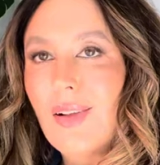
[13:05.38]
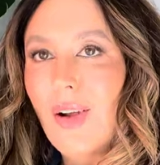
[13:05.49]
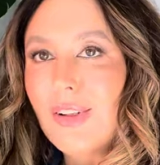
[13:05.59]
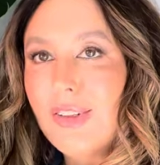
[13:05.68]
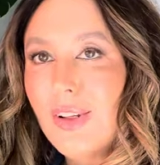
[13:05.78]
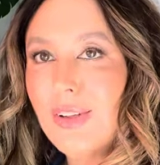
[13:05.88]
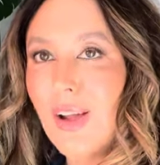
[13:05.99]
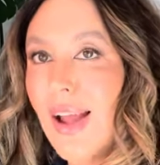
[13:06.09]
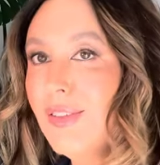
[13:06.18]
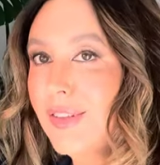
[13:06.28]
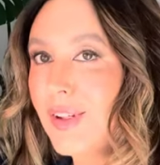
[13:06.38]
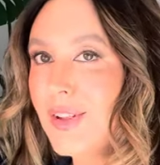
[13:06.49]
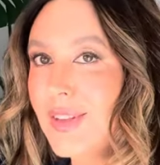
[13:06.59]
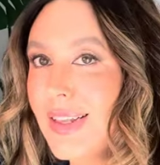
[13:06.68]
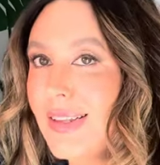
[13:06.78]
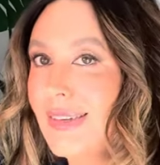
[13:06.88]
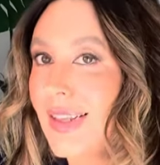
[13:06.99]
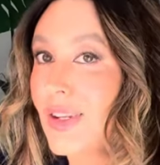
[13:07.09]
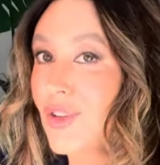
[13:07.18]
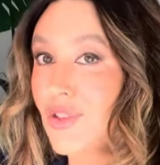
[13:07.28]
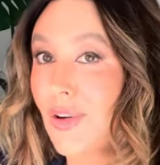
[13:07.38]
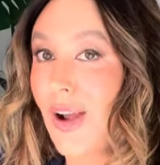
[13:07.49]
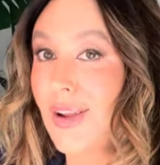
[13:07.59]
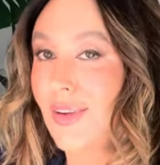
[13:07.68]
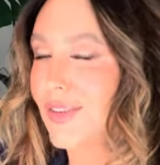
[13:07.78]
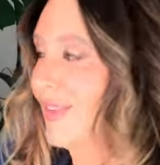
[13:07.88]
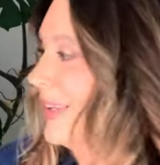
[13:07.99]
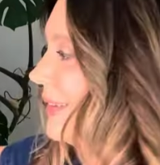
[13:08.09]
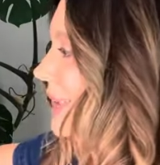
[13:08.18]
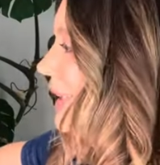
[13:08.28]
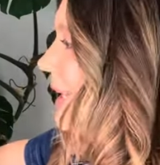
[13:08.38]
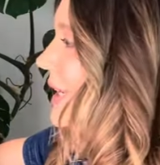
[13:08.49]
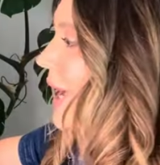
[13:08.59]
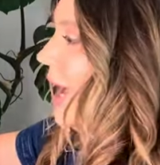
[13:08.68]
I have shown you these in a try on recently.